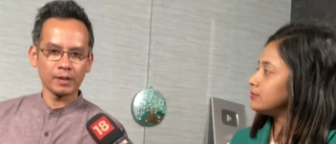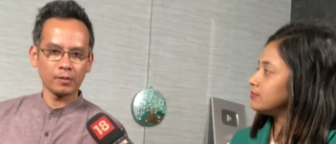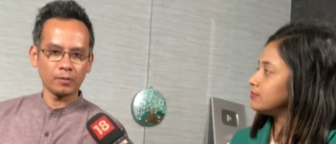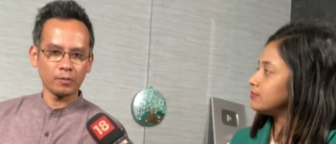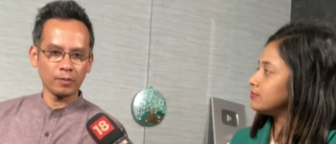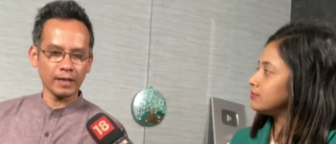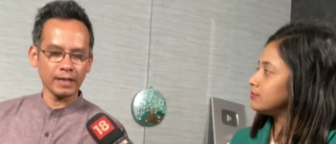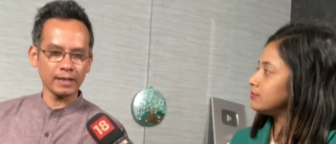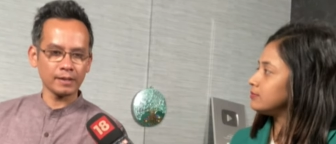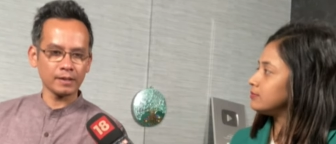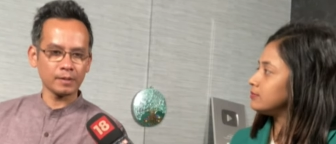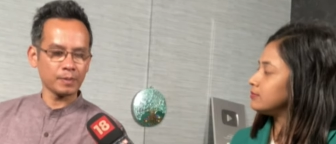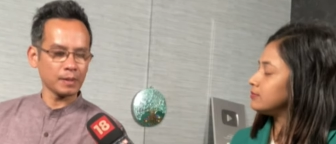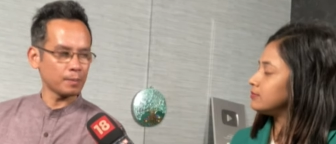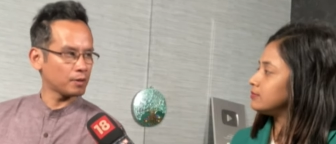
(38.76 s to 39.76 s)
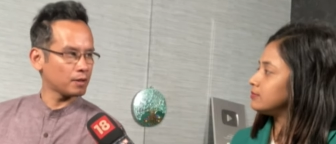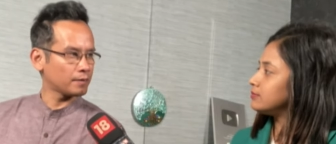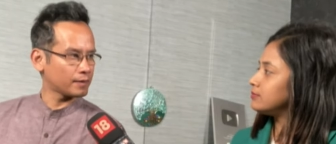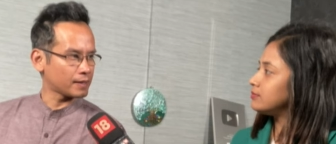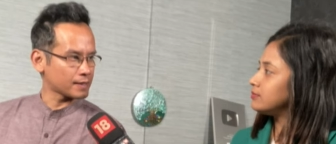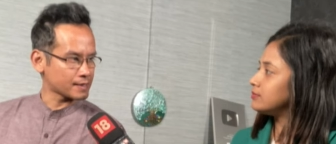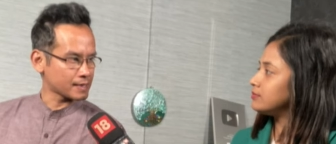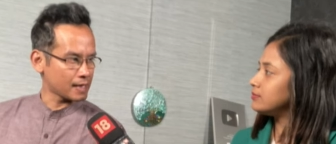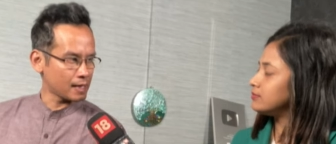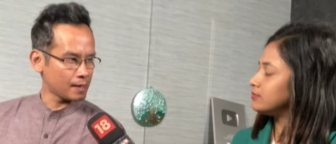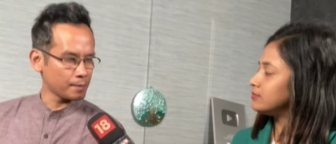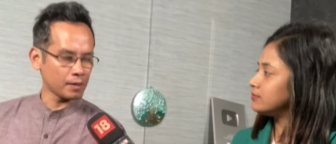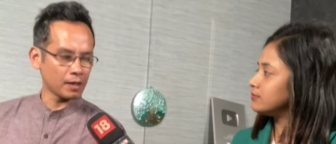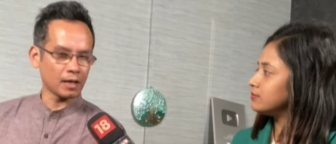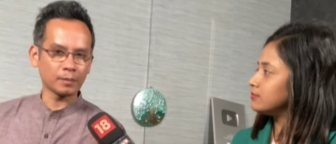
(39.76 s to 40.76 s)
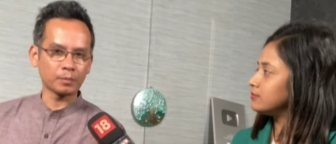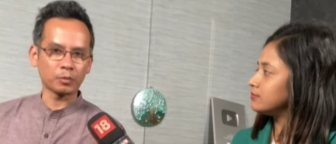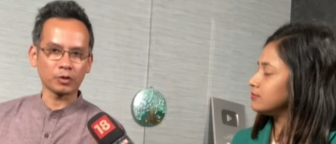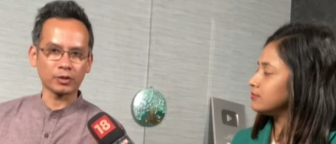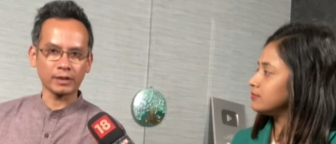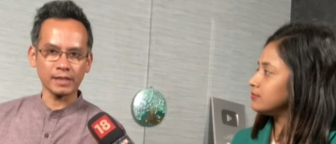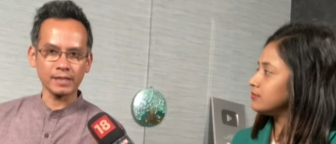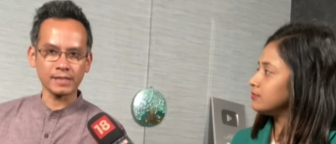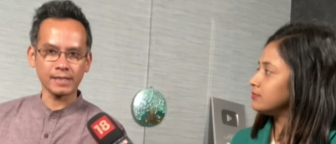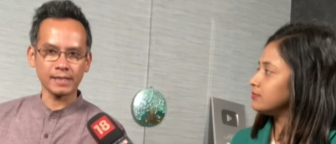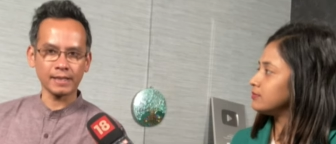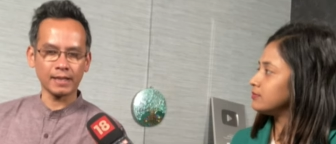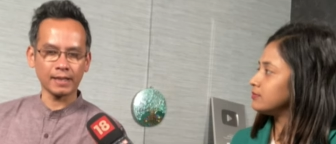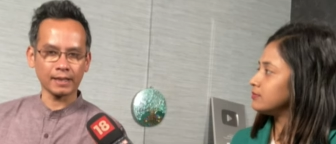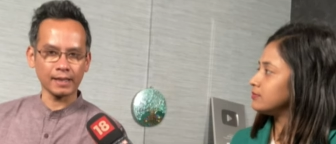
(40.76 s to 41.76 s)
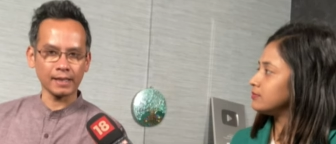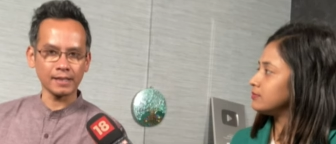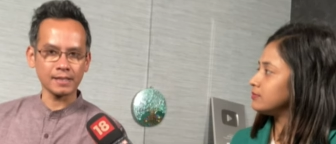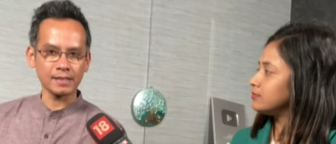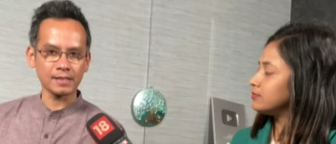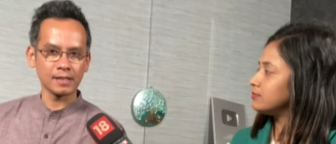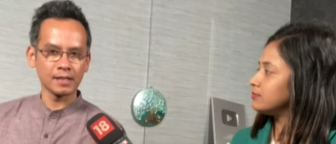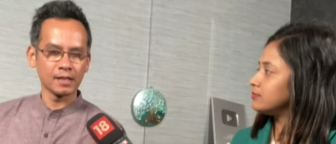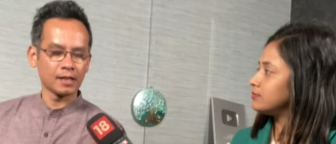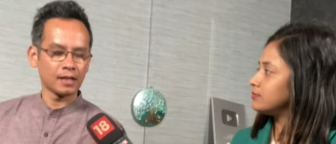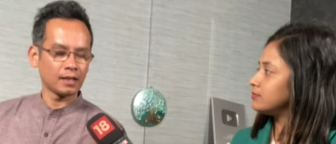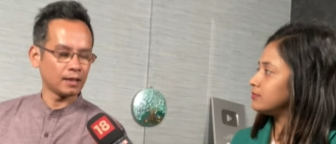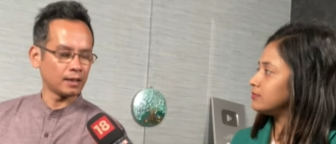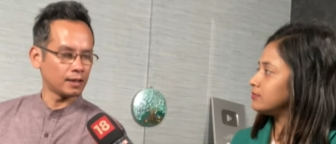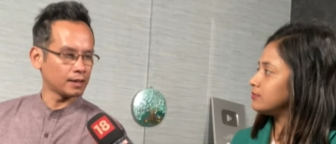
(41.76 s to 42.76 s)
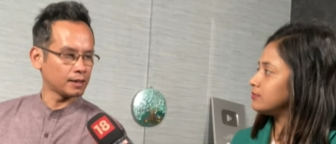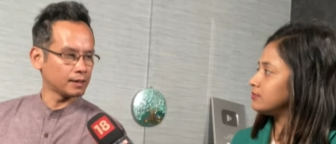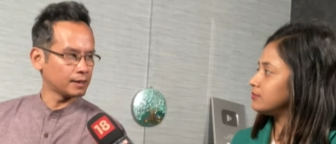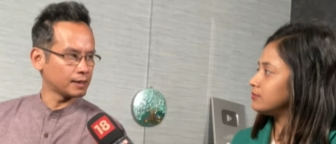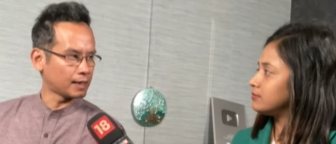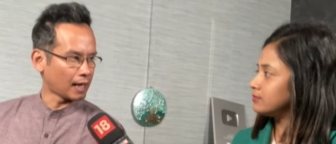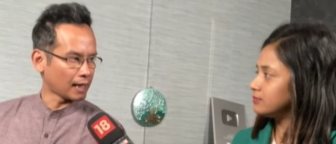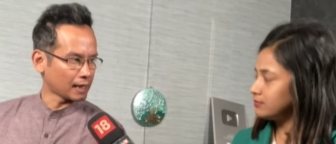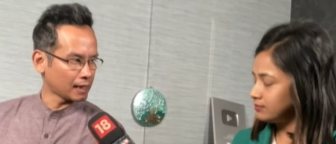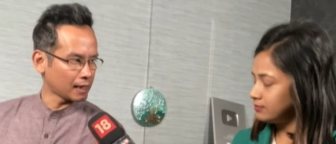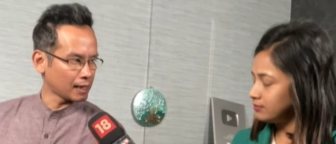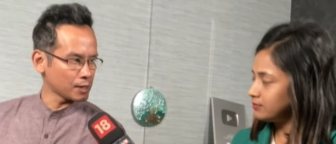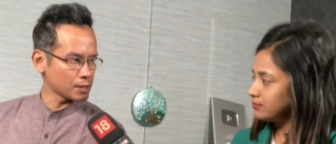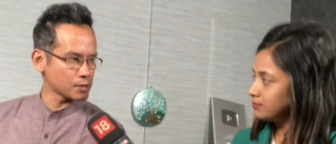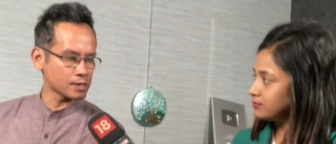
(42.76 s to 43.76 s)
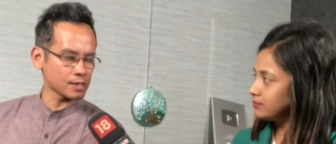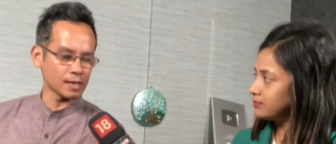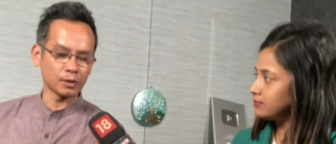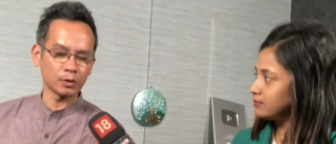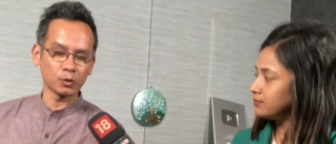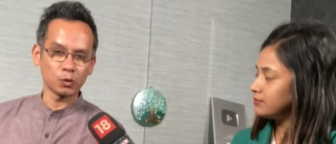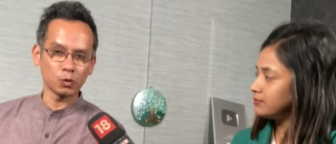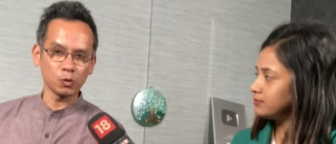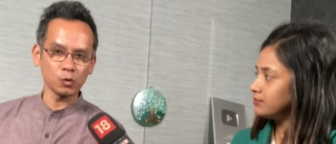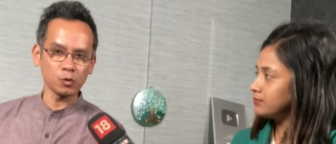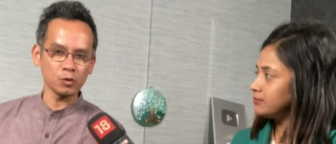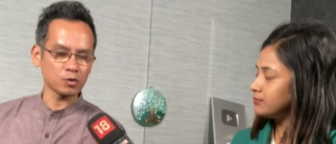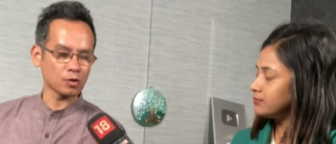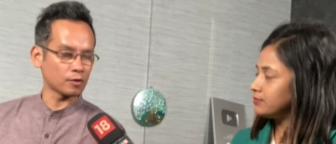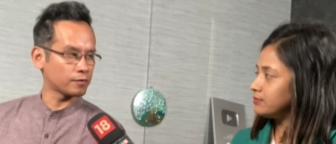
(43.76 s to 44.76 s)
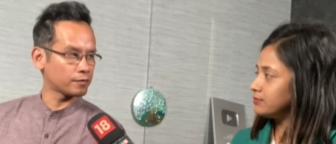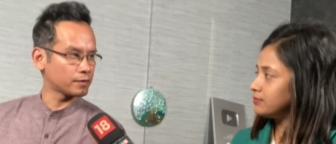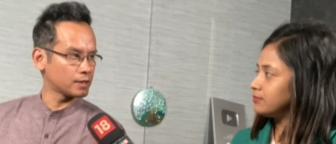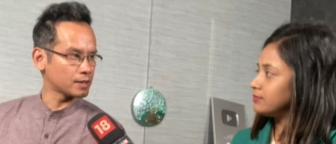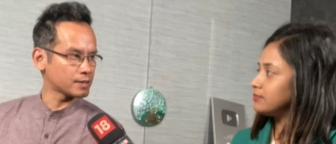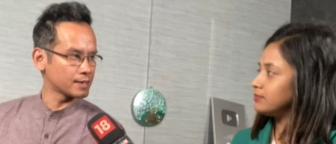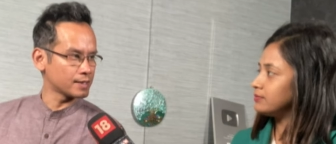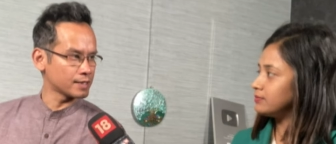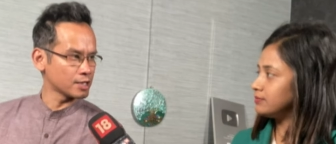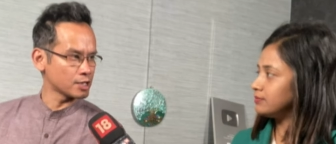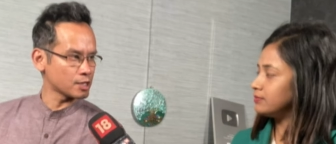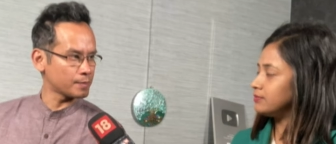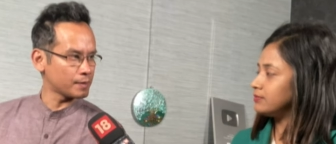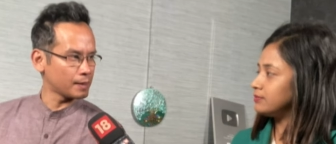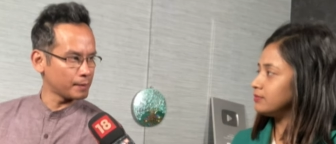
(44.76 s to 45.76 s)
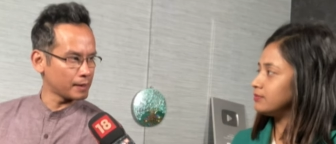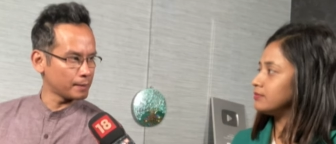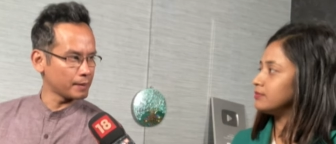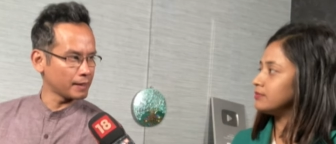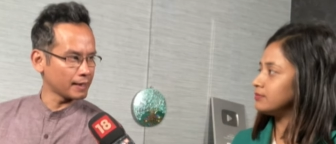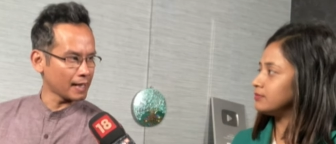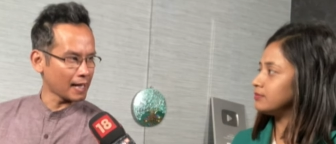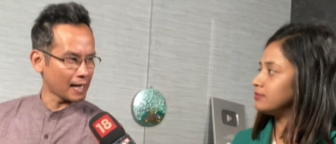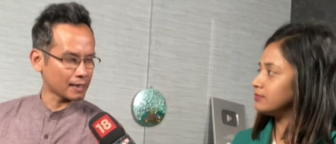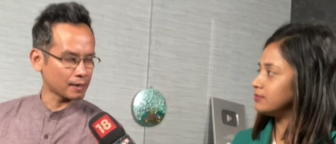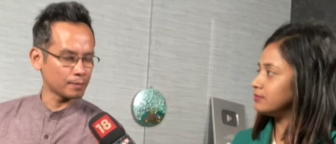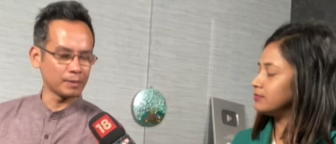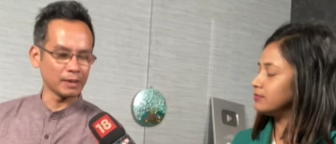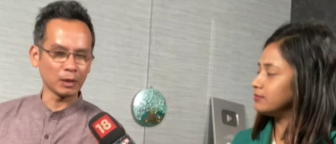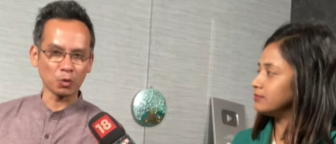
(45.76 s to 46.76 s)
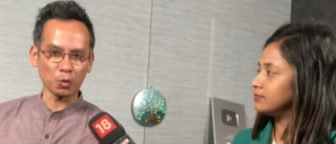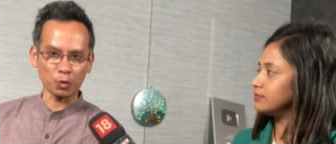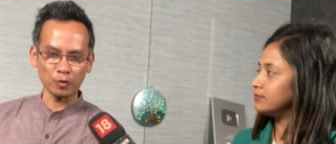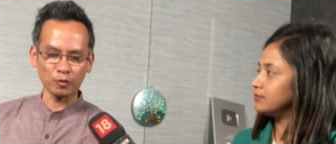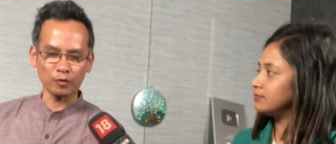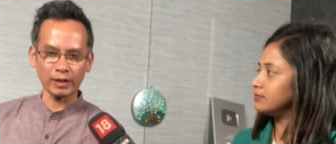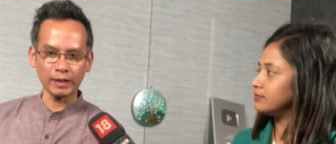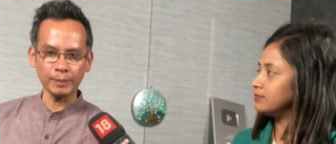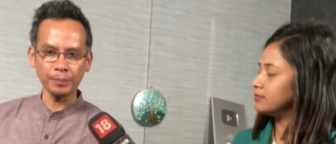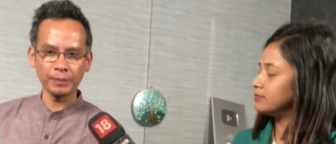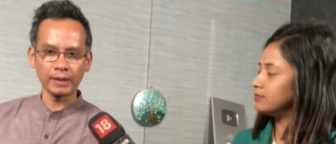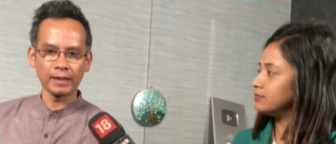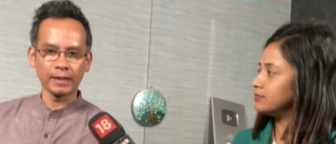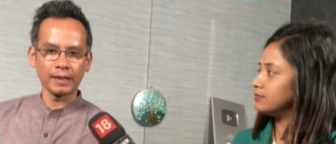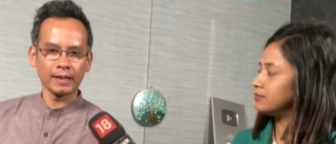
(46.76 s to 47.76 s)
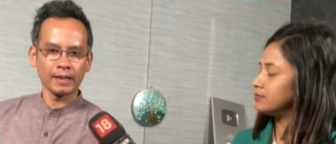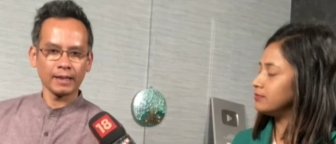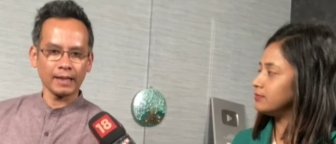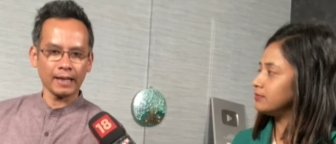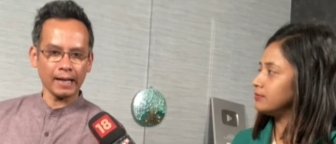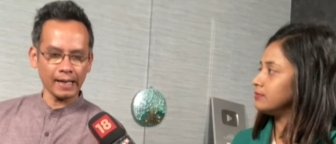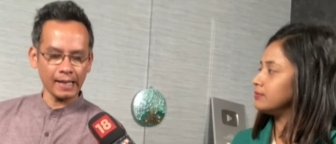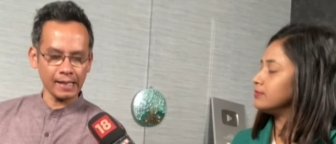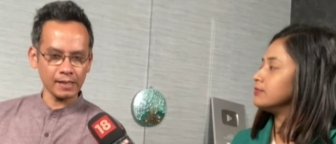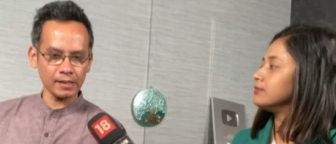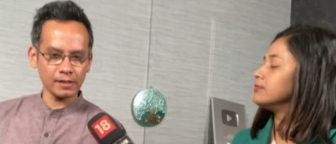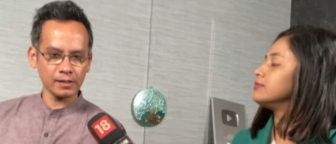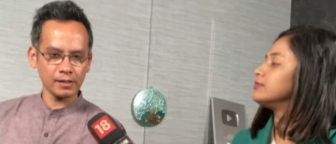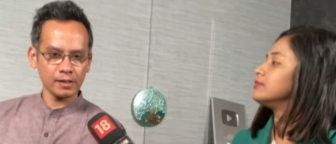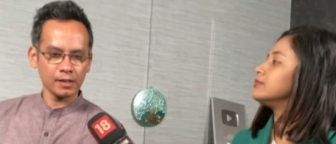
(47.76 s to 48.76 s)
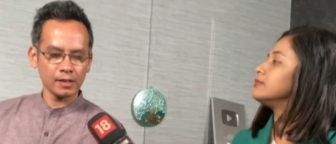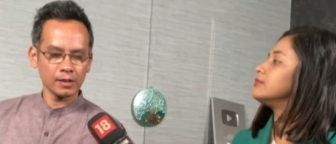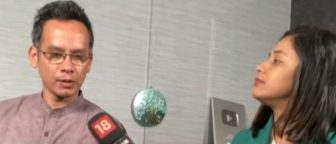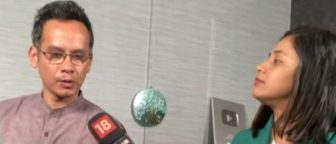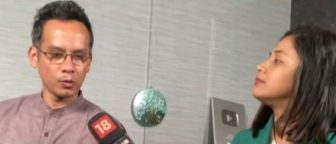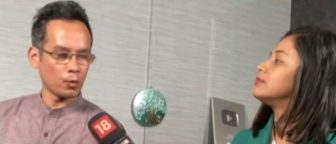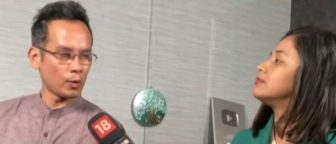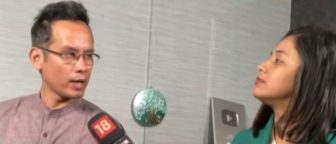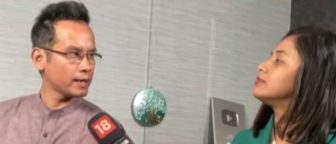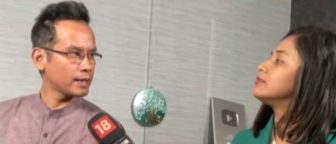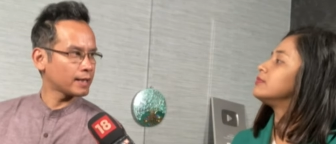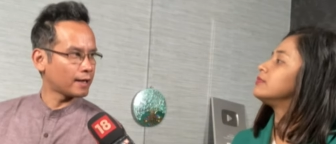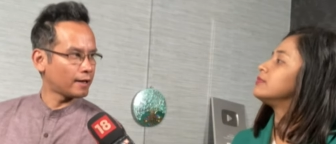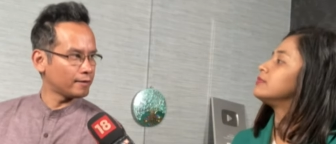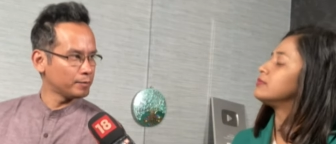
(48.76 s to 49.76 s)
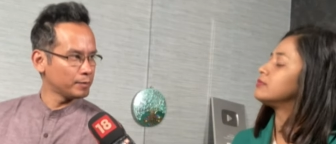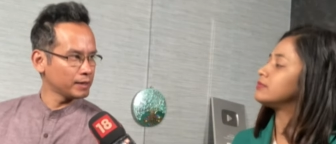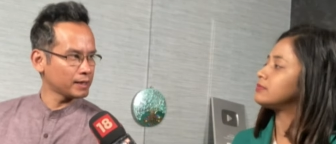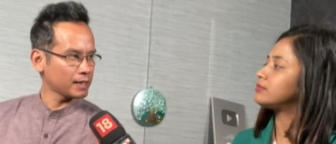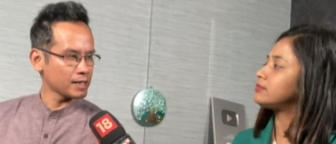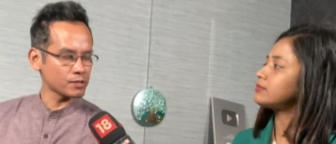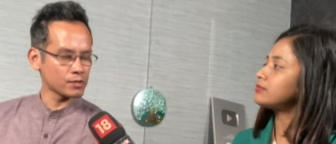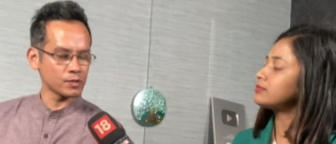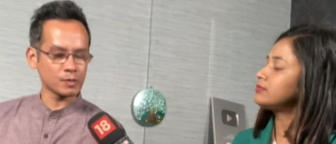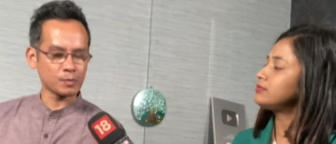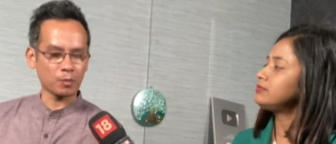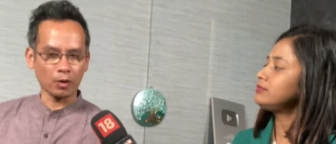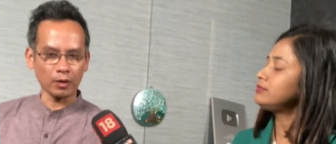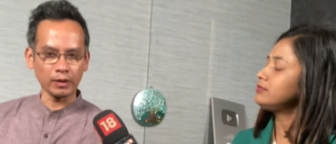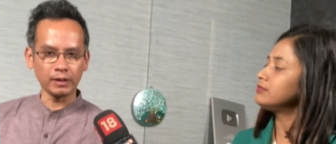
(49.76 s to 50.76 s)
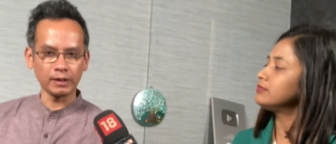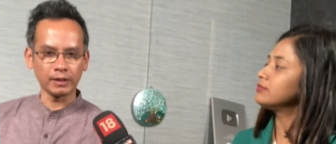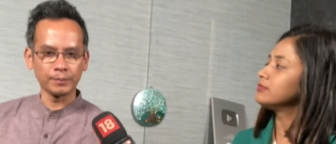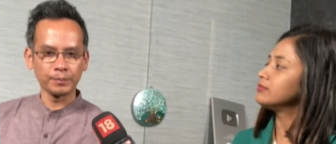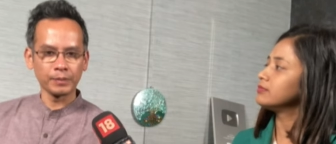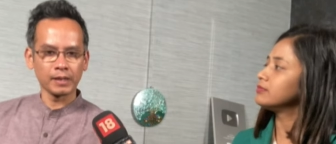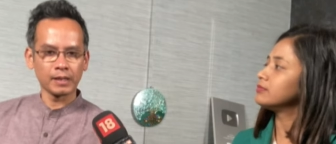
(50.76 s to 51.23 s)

Speaker 1: when the people of Assam are protesting against uh, the guidelines and rules of the Citizenship Amendment Act being notified. Mm -hmm and the way the government has responded